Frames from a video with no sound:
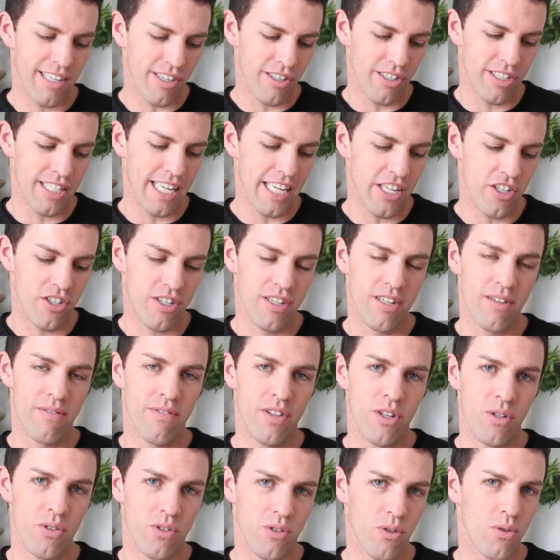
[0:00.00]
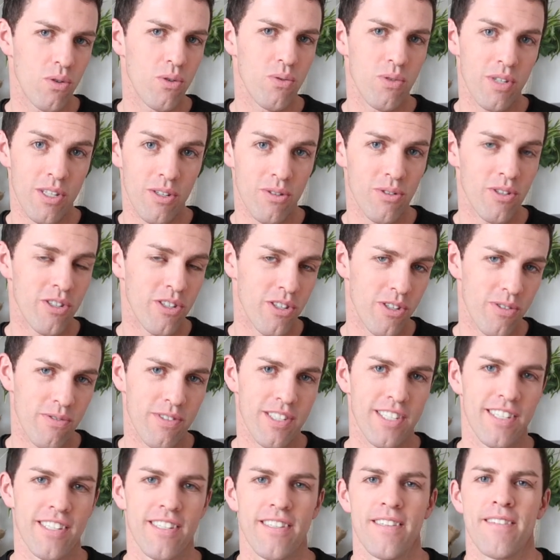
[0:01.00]
irritation of those cluneal
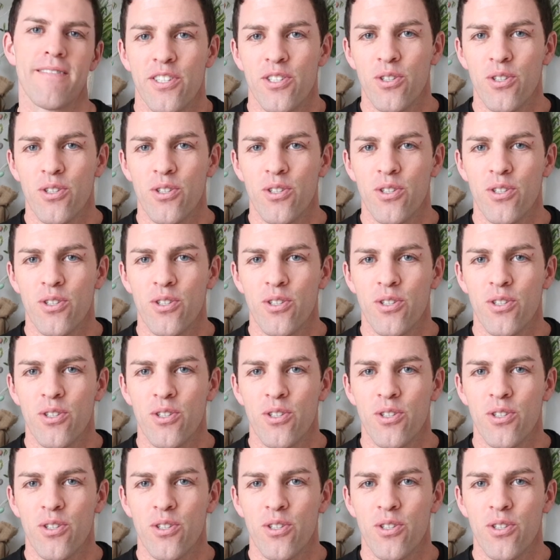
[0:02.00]
nerves.